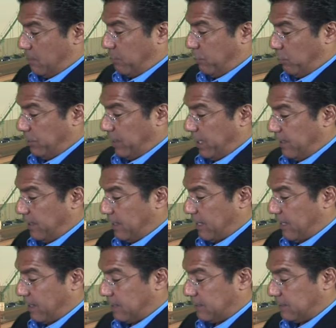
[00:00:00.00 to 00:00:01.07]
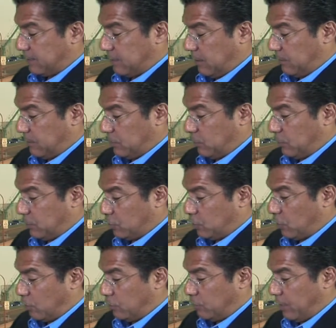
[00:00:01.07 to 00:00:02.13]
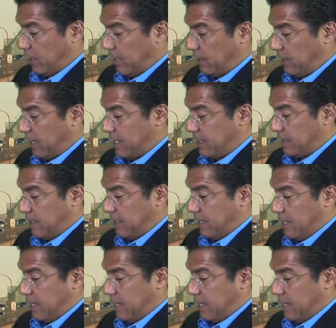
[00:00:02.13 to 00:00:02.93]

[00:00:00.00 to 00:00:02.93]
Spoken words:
Pulled headlight out of, installed new headlight.